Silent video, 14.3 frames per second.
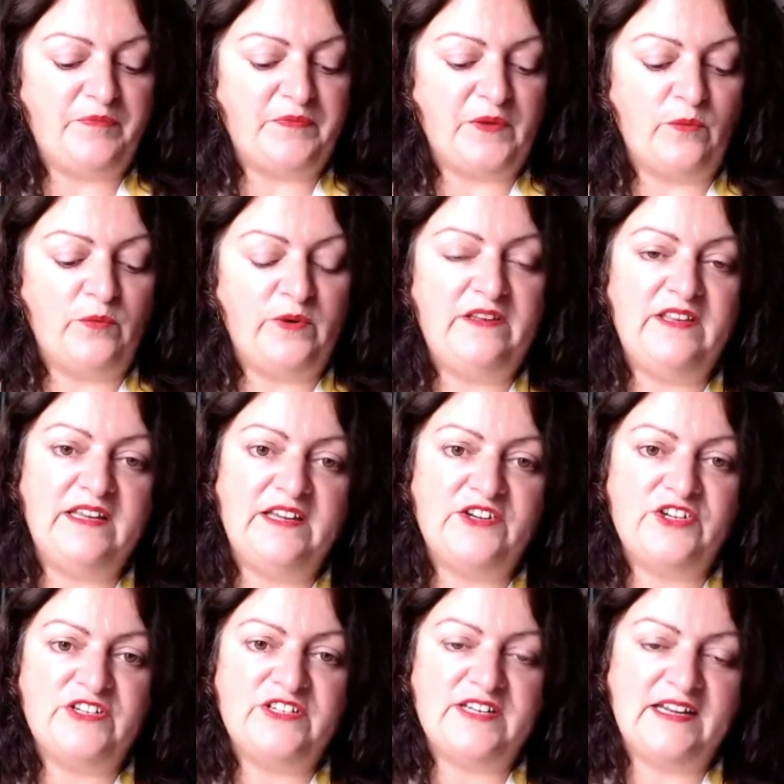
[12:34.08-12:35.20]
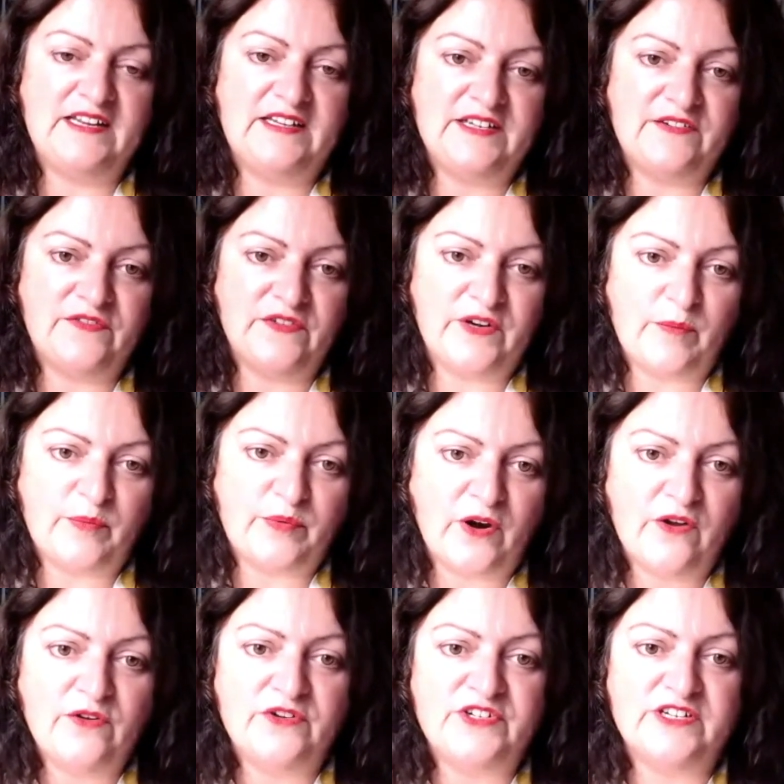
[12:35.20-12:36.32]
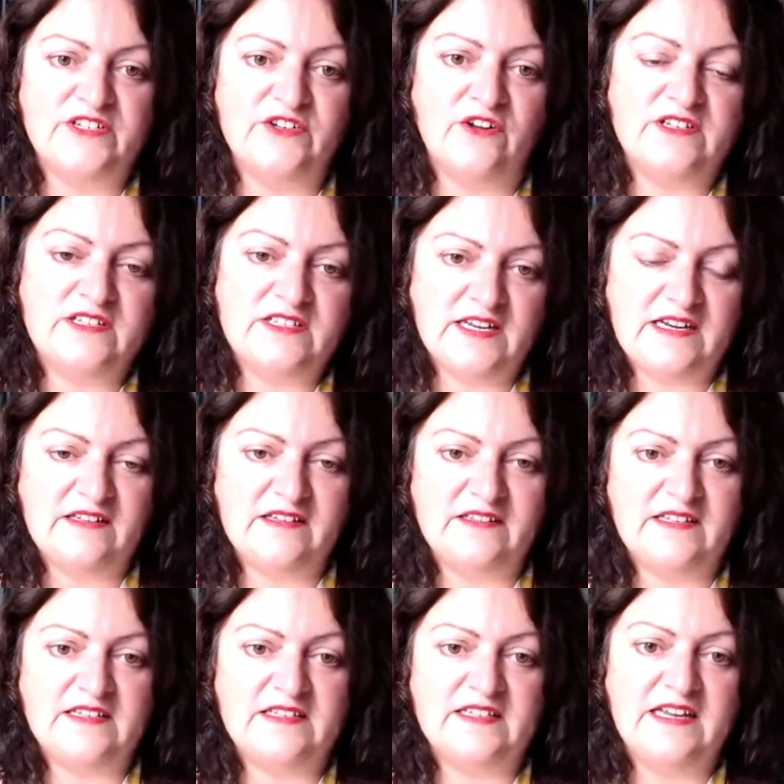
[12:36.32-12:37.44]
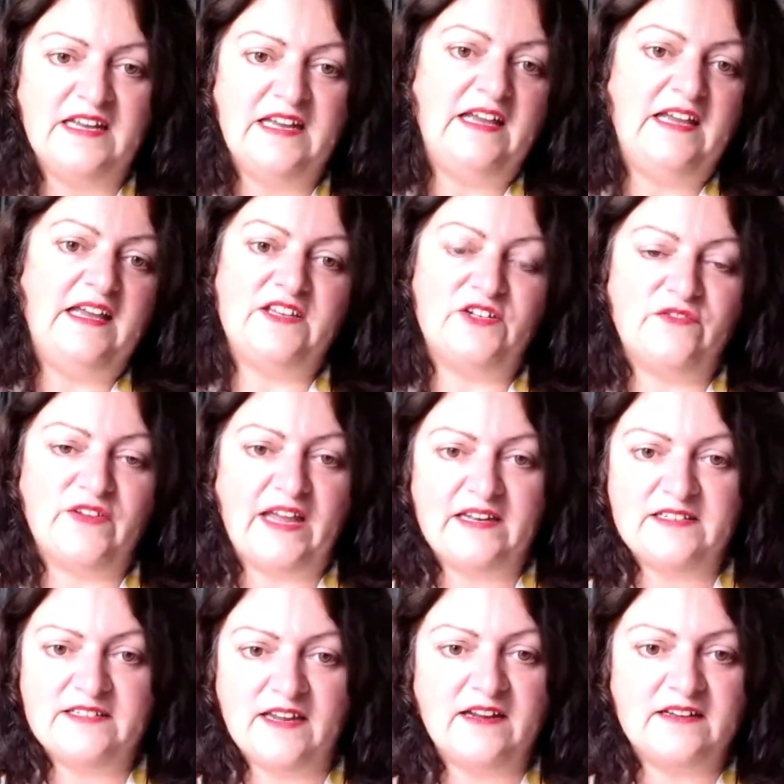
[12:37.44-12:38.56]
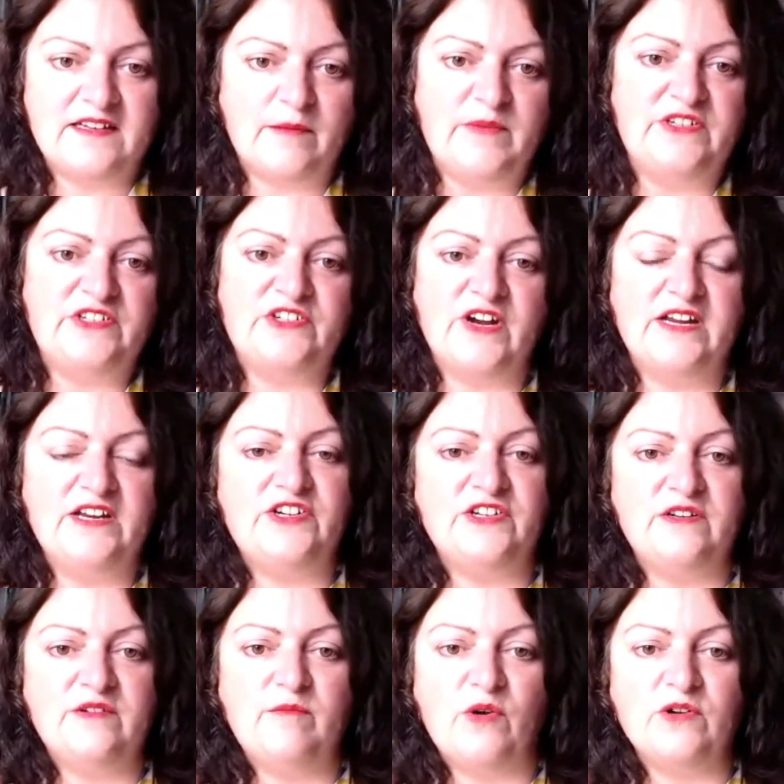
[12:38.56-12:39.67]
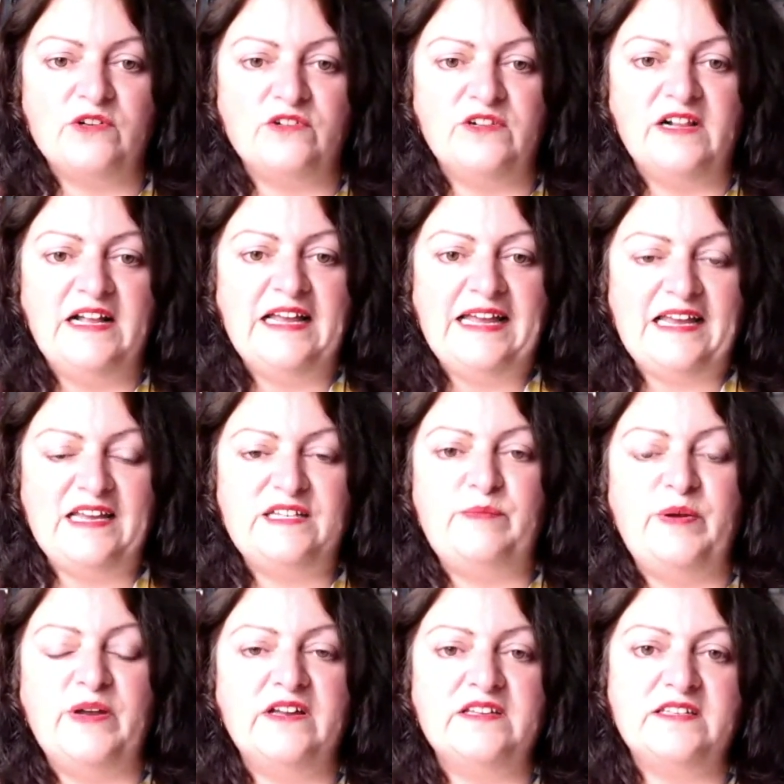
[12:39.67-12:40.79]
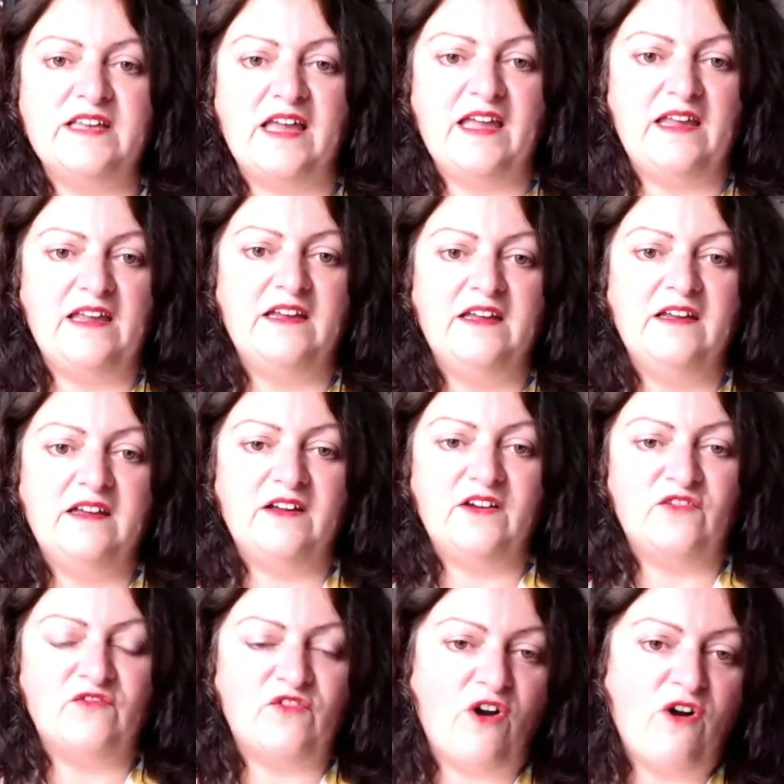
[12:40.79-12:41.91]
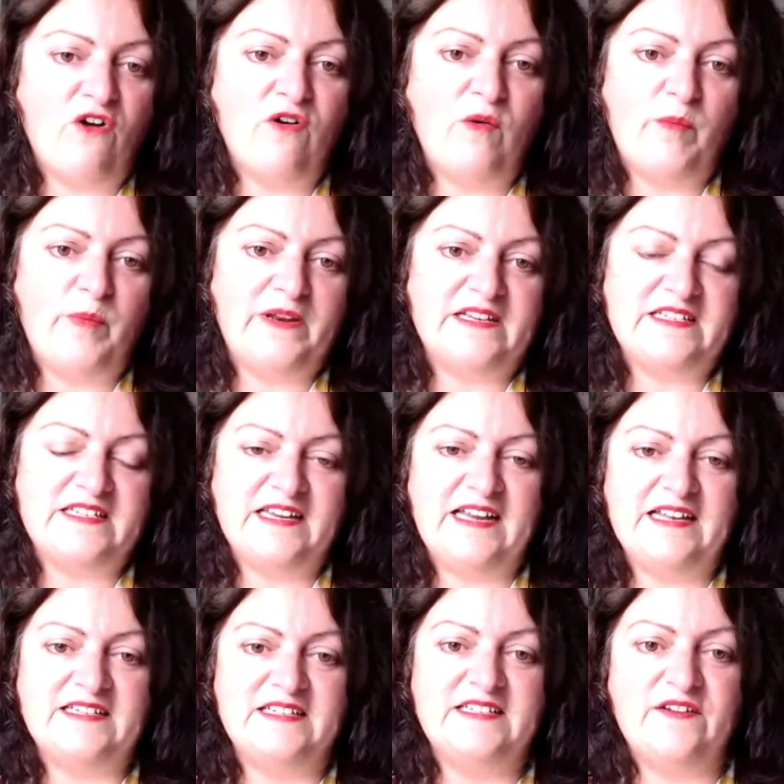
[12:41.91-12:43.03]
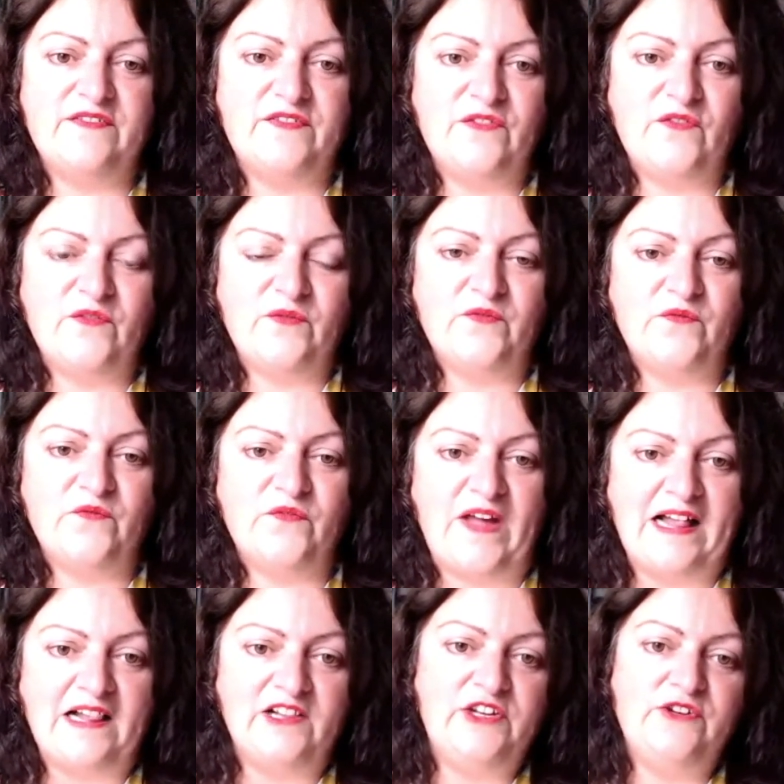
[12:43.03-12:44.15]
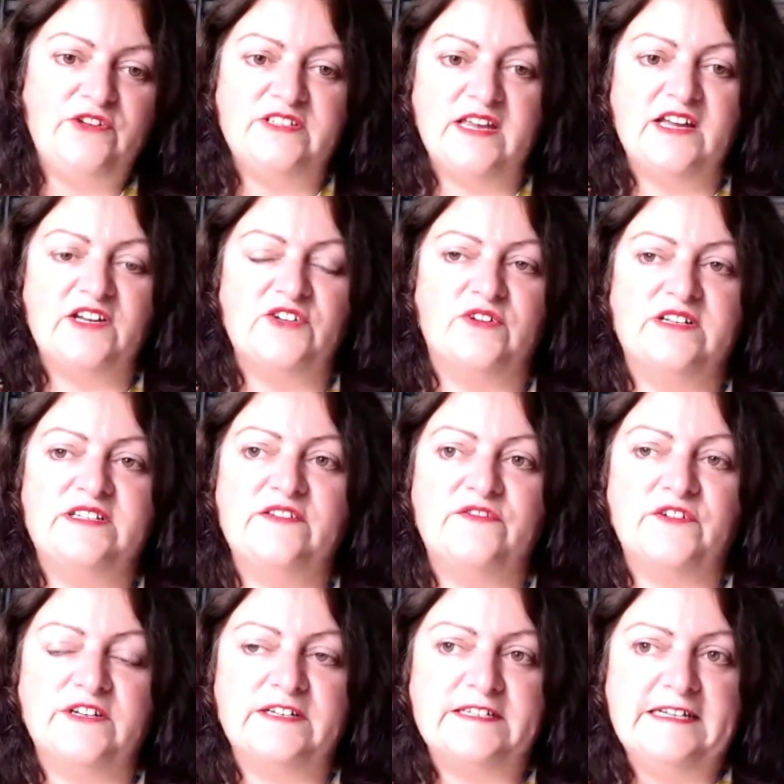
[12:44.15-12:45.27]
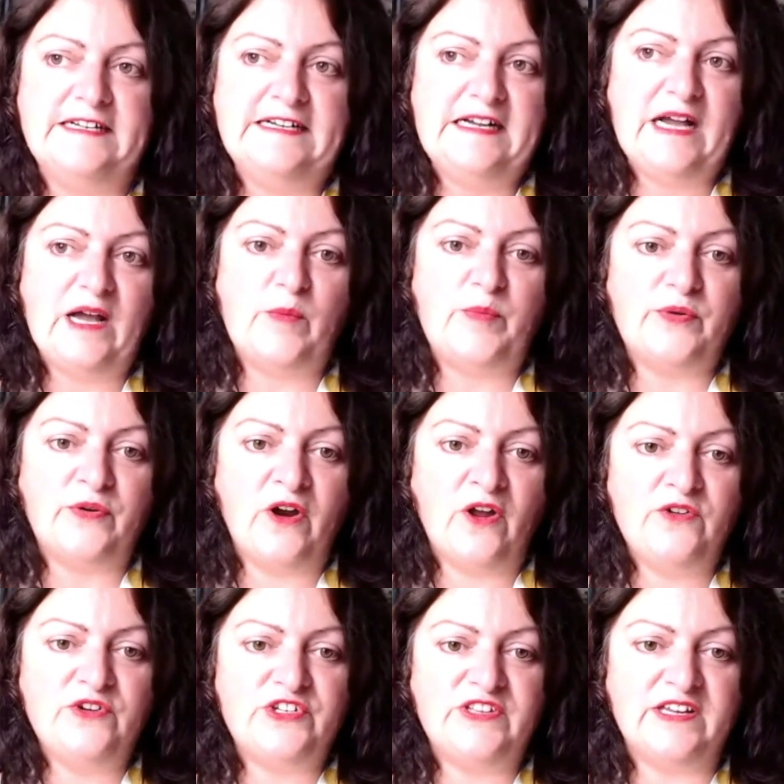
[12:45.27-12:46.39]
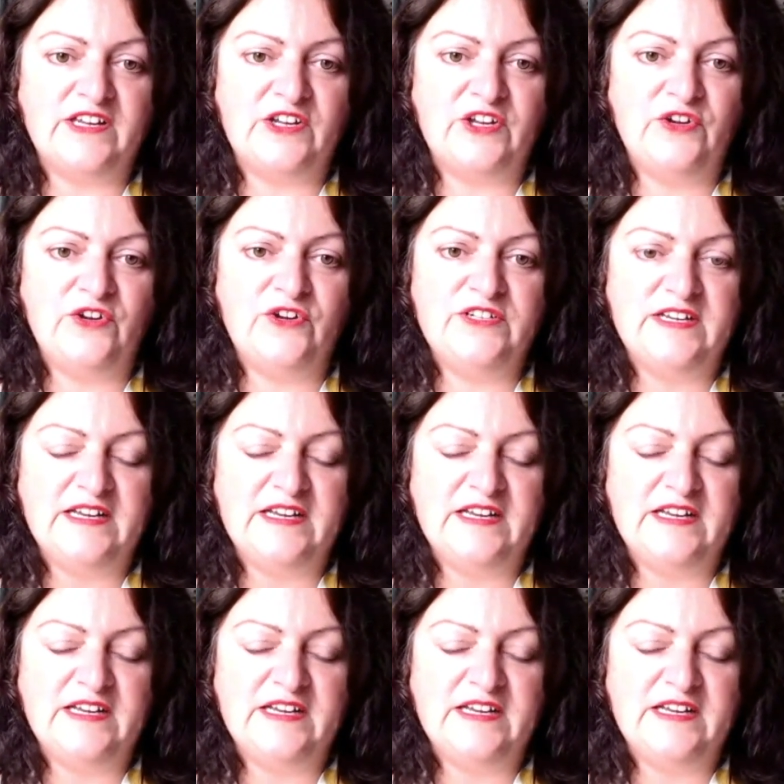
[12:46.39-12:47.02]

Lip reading: We think it should take a different approach. It's not to say that this sort of EdTech demonstration model is per se wrong, but it's a different value set or a different approach that could